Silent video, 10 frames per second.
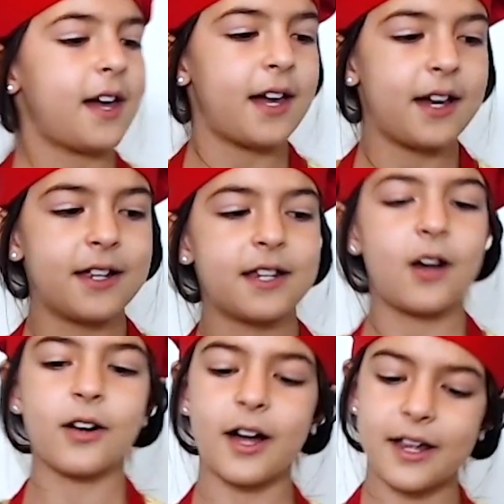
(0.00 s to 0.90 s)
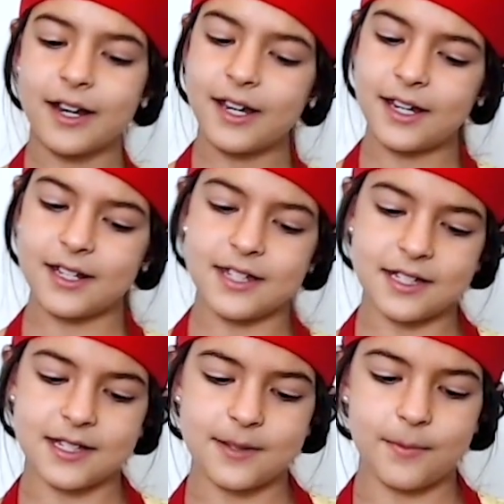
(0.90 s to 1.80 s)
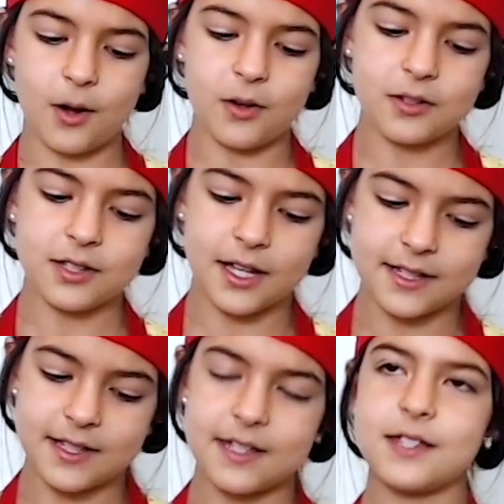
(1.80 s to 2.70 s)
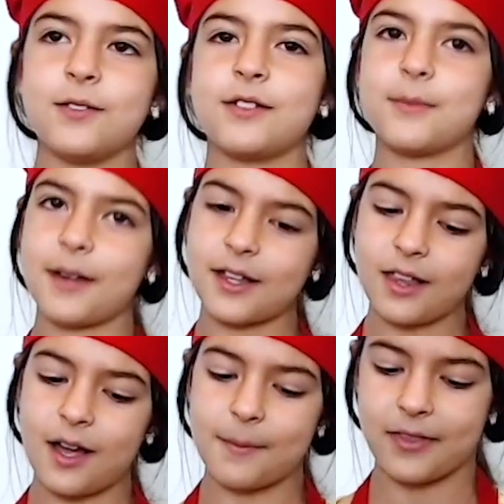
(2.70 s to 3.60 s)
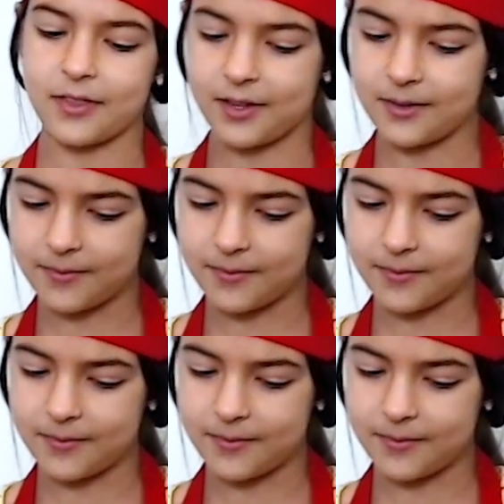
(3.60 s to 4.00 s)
and I'll cut it into small slices using my claw method.